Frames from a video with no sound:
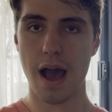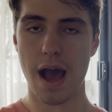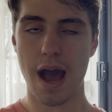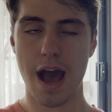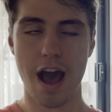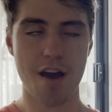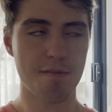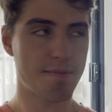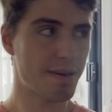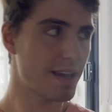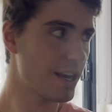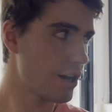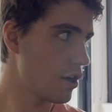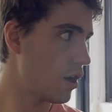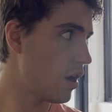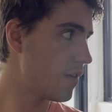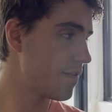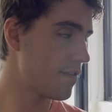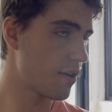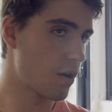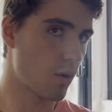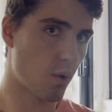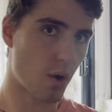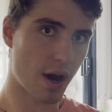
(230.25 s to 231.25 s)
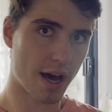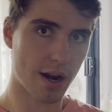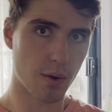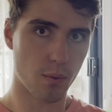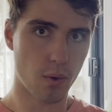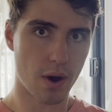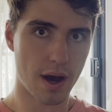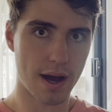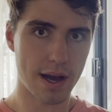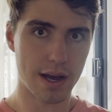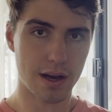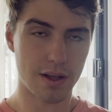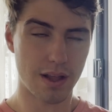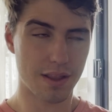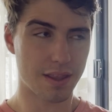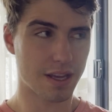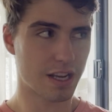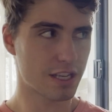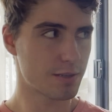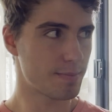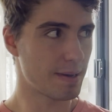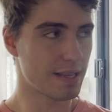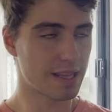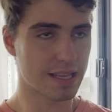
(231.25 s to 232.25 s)
I've been gone for quite a while. I think
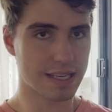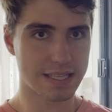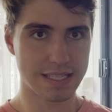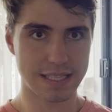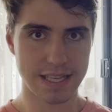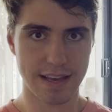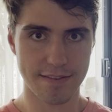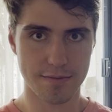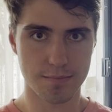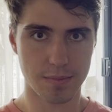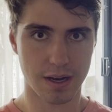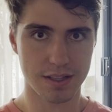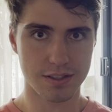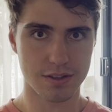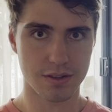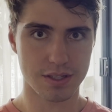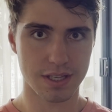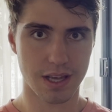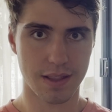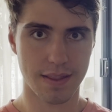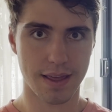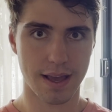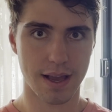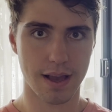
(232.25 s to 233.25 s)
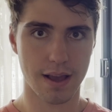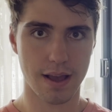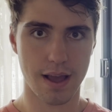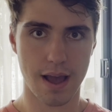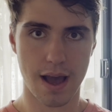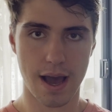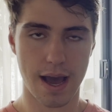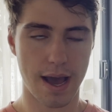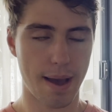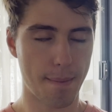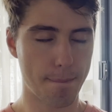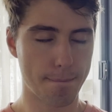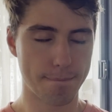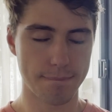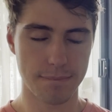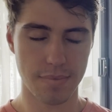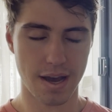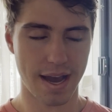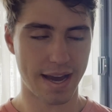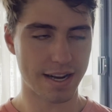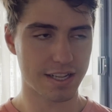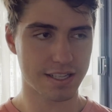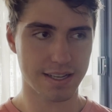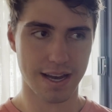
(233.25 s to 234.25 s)
it's been like 7 months or something.
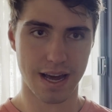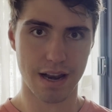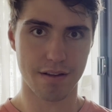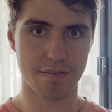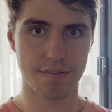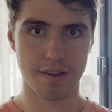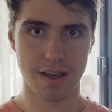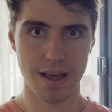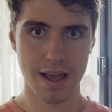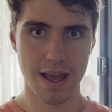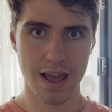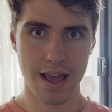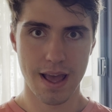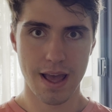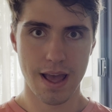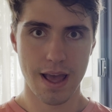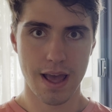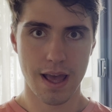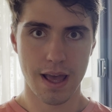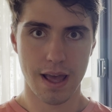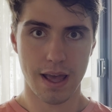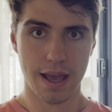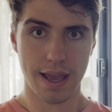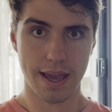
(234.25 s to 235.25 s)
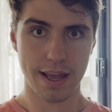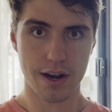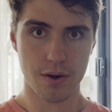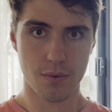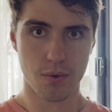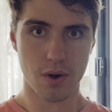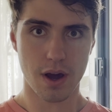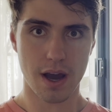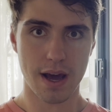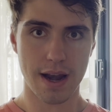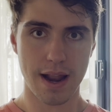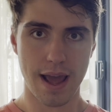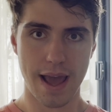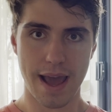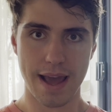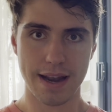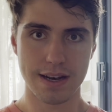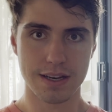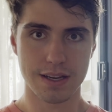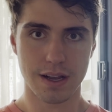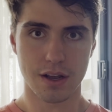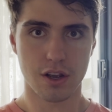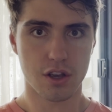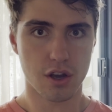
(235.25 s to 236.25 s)
I just kind of hit a rut
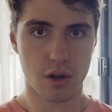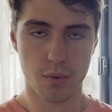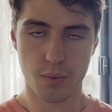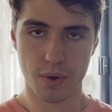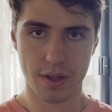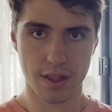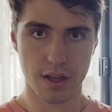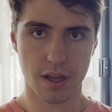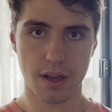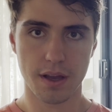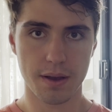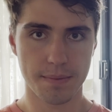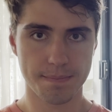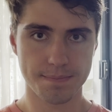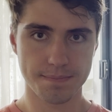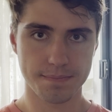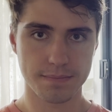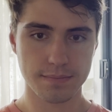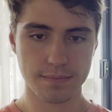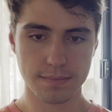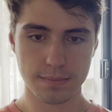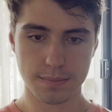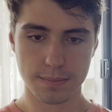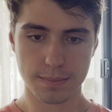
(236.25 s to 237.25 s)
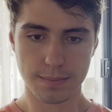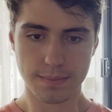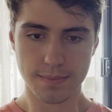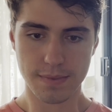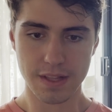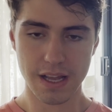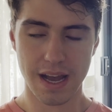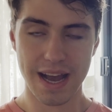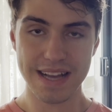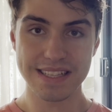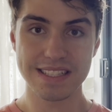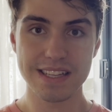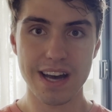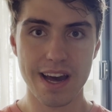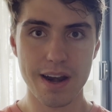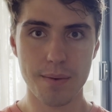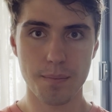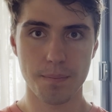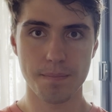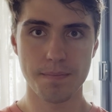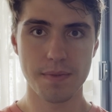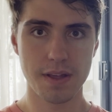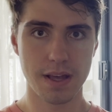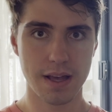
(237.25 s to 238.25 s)
and got really, I
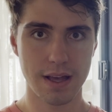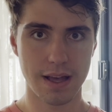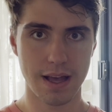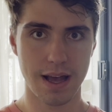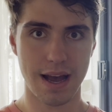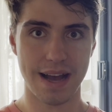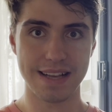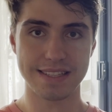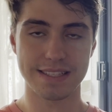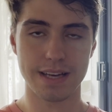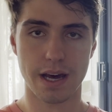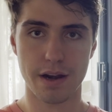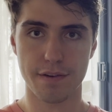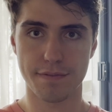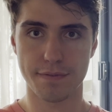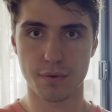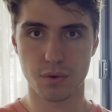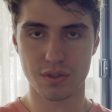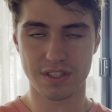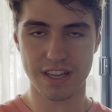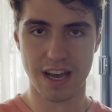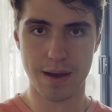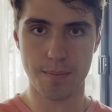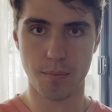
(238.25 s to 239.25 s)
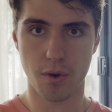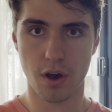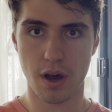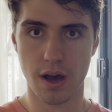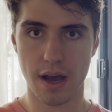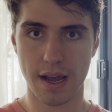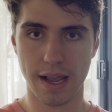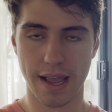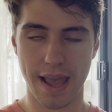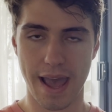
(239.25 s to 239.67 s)
started full-time work